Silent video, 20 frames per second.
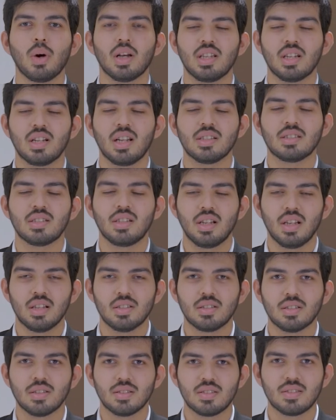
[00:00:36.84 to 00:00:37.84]
to other
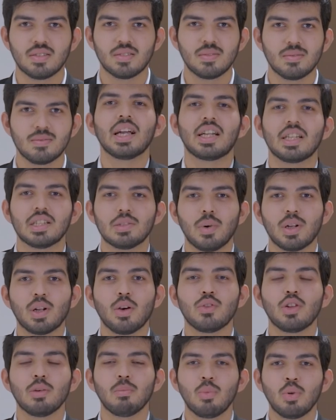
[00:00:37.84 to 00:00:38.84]
destinations. It is one
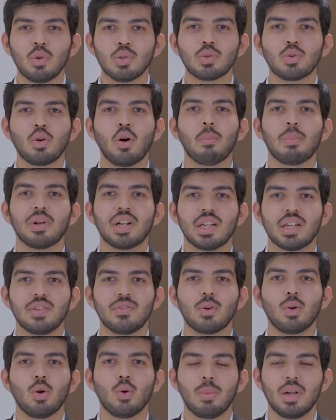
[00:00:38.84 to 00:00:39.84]
of the most
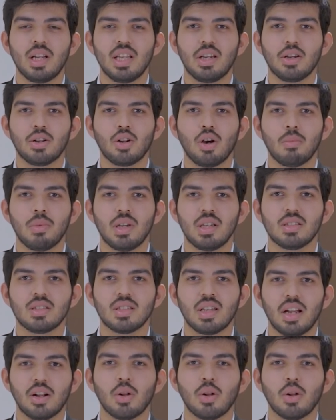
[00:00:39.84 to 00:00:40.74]
competitive global economies